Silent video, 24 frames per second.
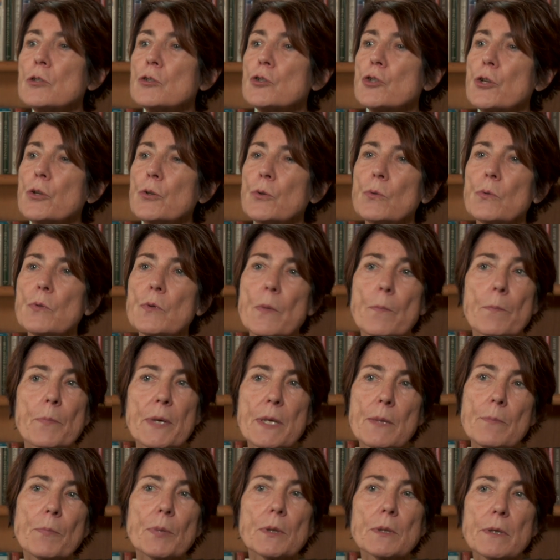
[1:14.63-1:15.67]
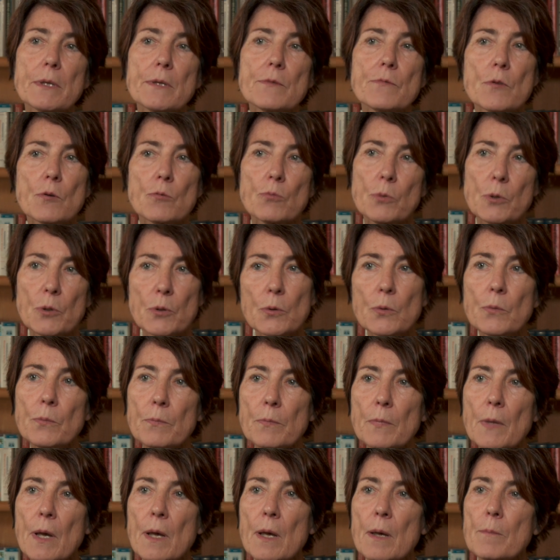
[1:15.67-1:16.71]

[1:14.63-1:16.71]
to the people in the room